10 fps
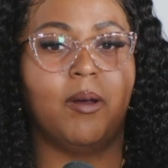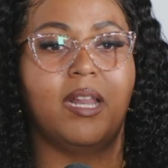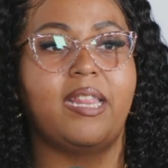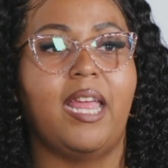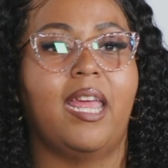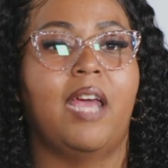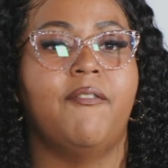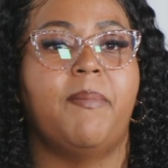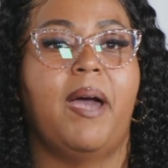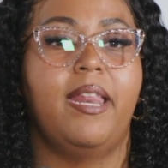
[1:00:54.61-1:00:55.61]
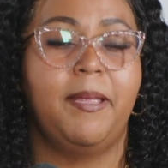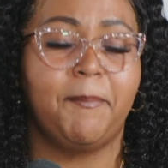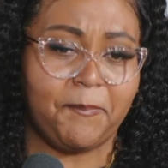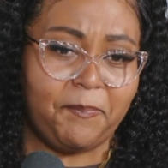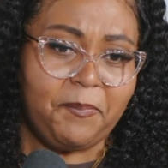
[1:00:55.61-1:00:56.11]
to thank everybody
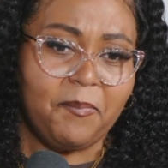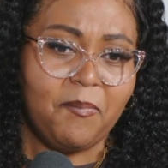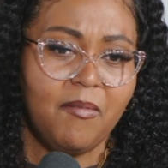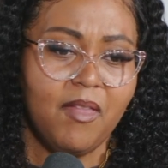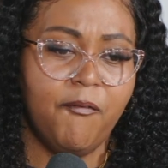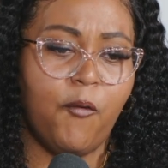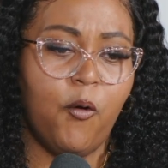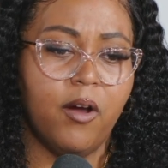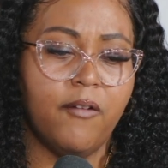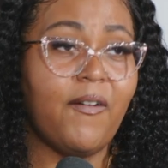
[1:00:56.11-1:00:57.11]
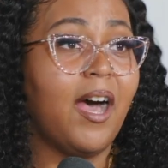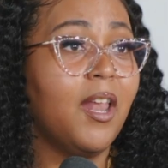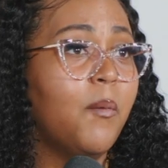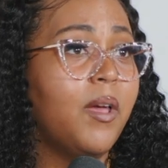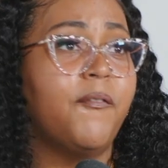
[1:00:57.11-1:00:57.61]
for
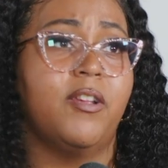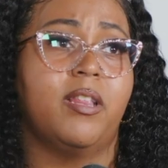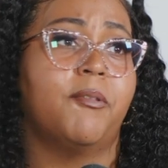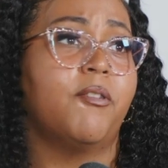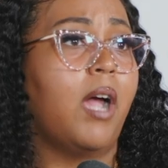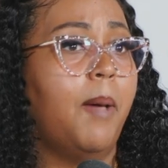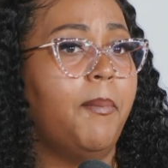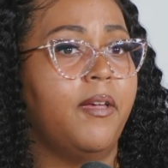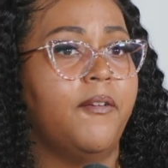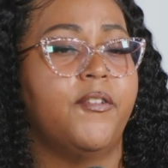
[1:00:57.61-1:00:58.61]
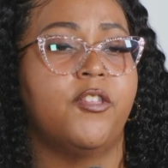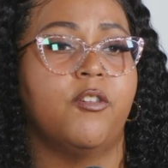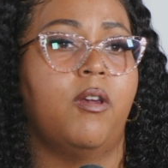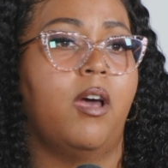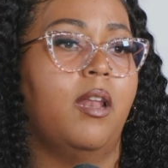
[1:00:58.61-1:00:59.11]
following, for subscribing, for
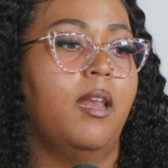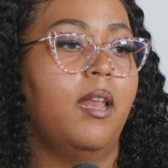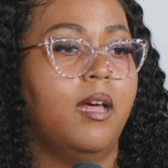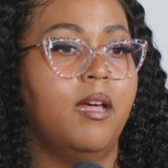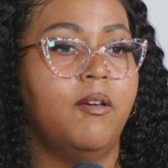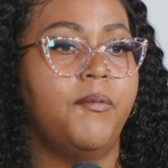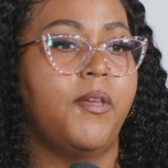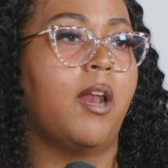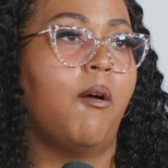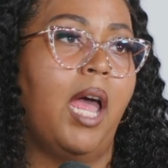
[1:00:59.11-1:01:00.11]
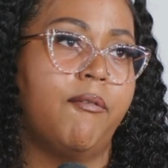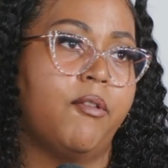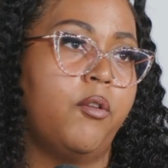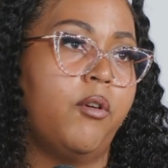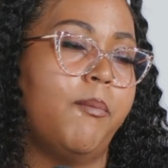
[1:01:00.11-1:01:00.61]
showing all the love. Y'all don't have
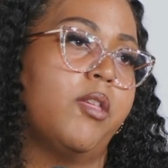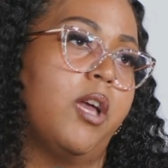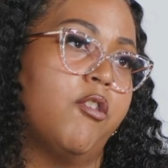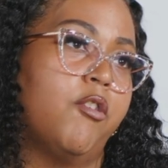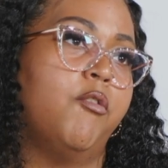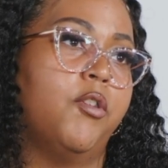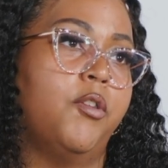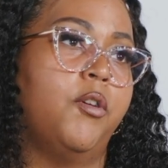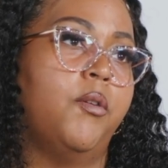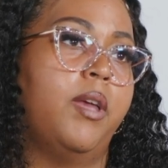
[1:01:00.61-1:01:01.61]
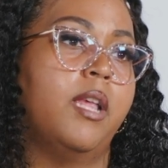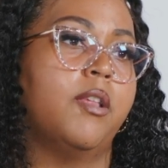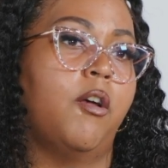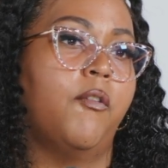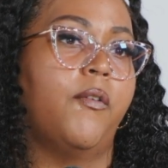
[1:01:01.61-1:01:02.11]
to do it, but y'all choose to do it. And
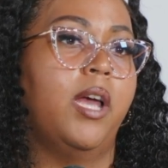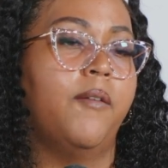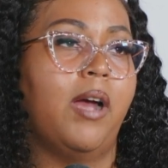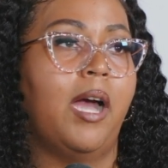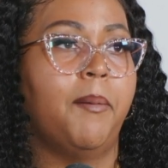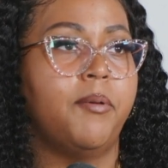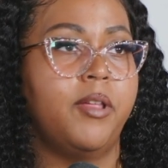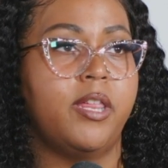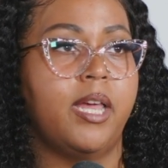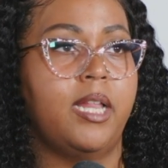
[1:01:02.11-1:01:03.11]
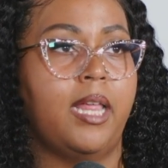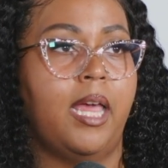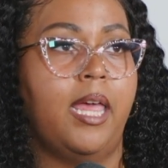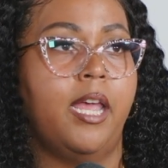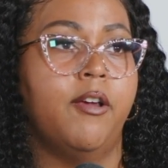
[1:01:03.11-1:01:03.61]
so forever, I appreciate
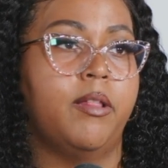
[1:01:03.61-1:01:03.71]
that here at the